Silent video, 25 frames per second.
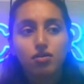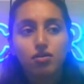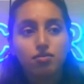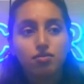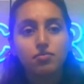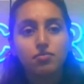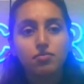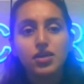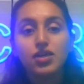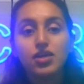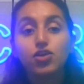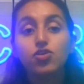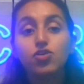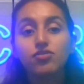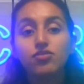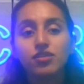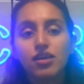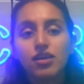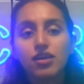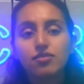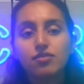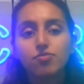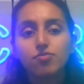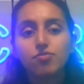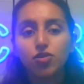make your
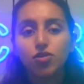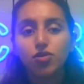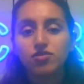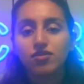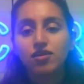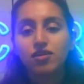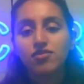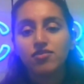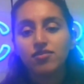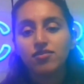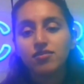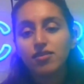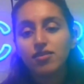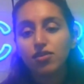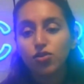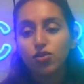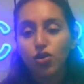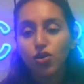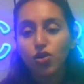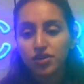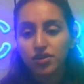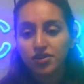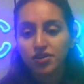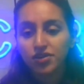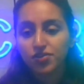sales processes a
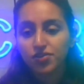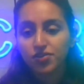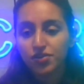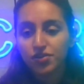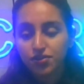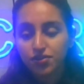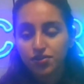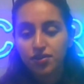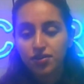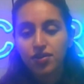lot easier?